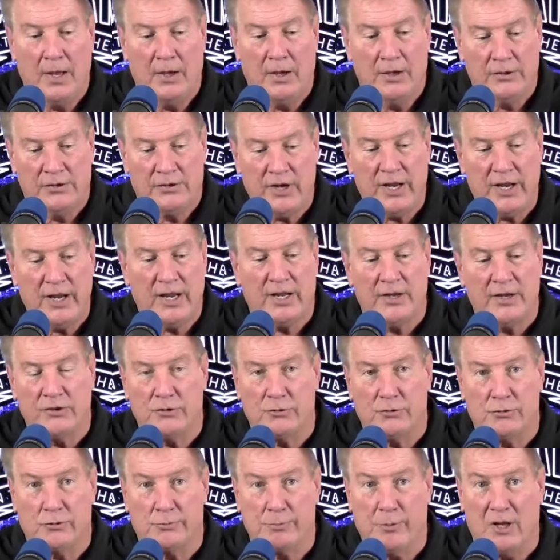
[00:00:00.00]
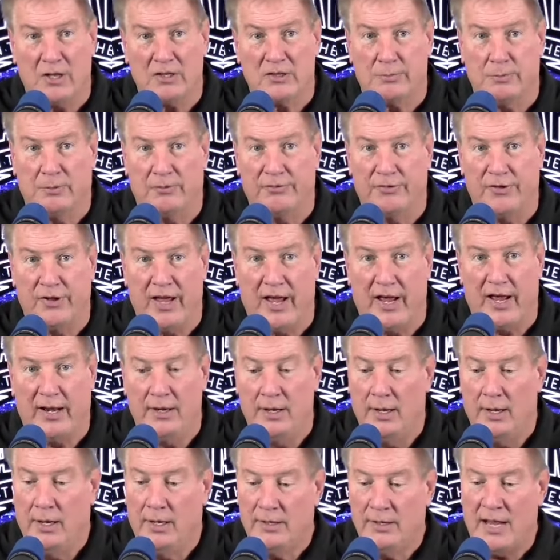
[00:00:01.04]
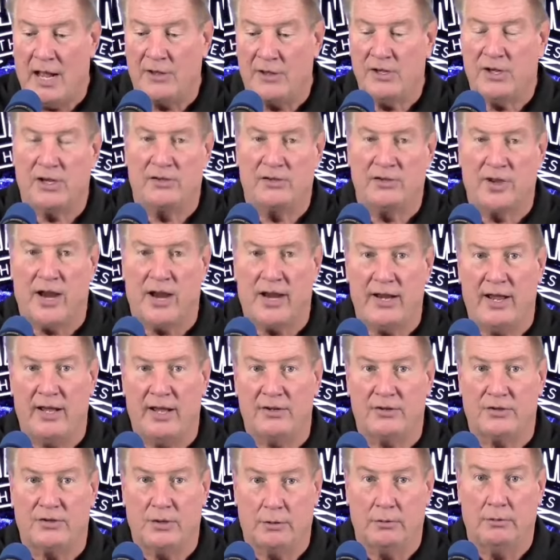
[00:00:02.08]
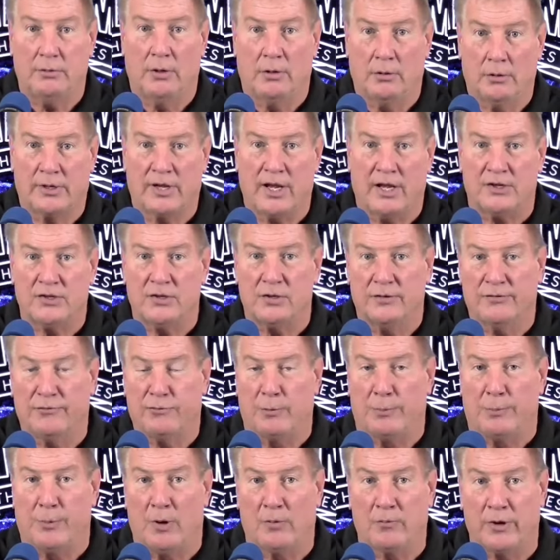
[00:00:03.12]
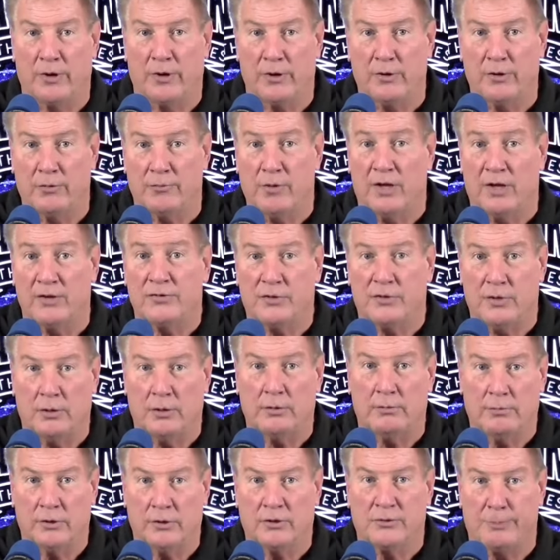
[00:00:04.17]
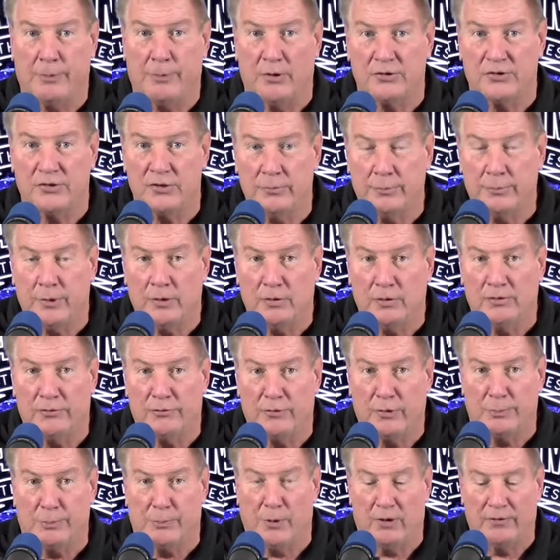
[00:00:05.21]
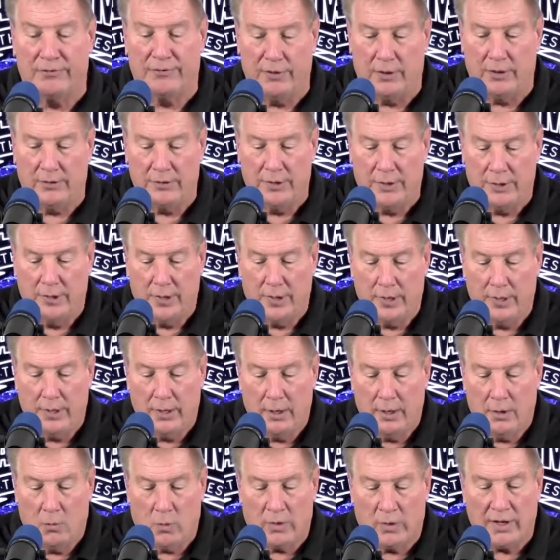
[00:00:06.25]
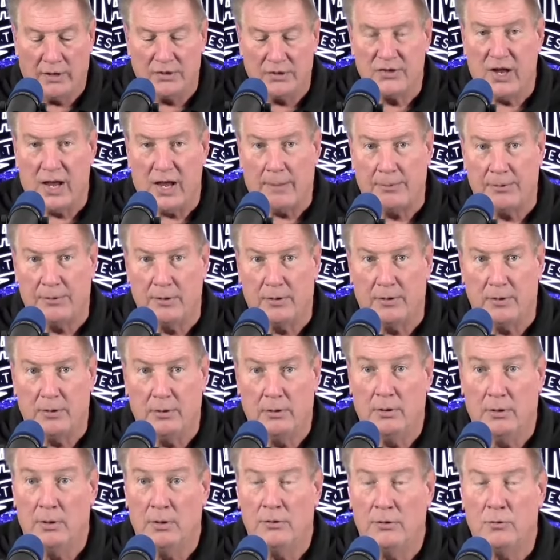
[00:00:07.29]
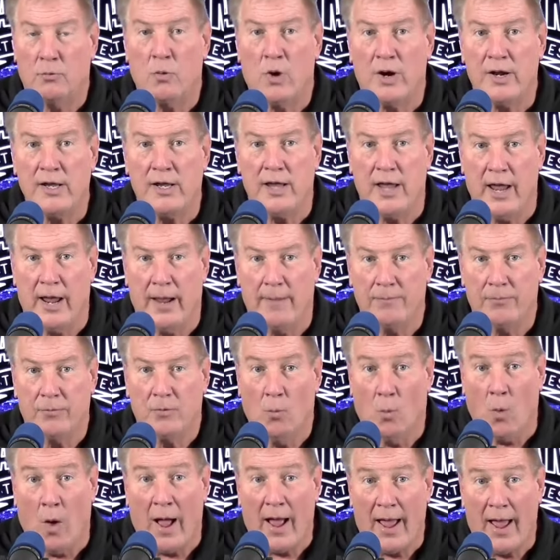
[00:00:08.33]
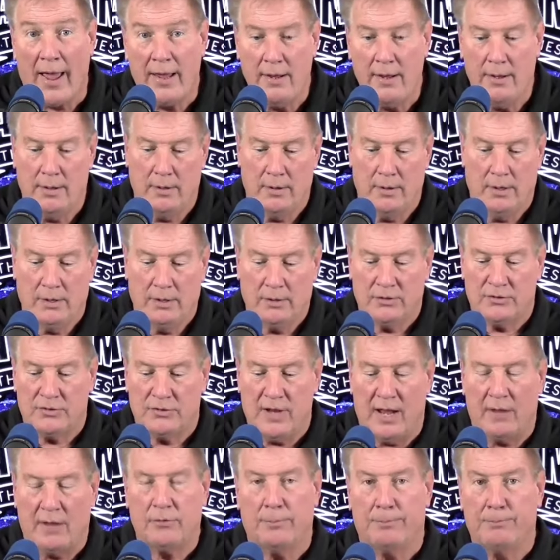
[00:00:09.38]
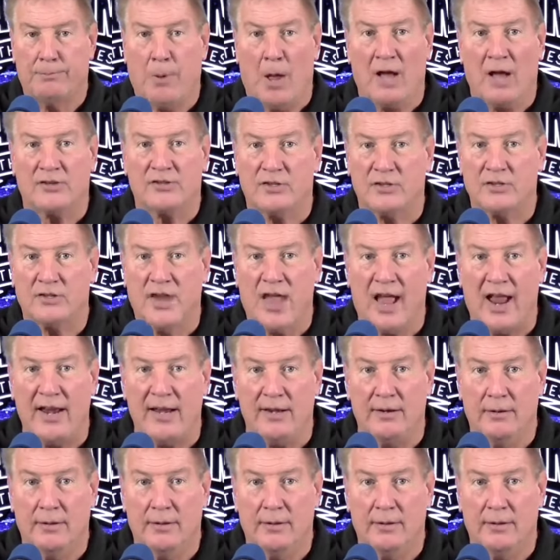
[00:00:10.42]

T. Higgins is responsible for that. Now you got tight ends that are catching the football, running good routes. They're exposed in the middle of the football field. What else happened? The running game. Why? Because now the box is light.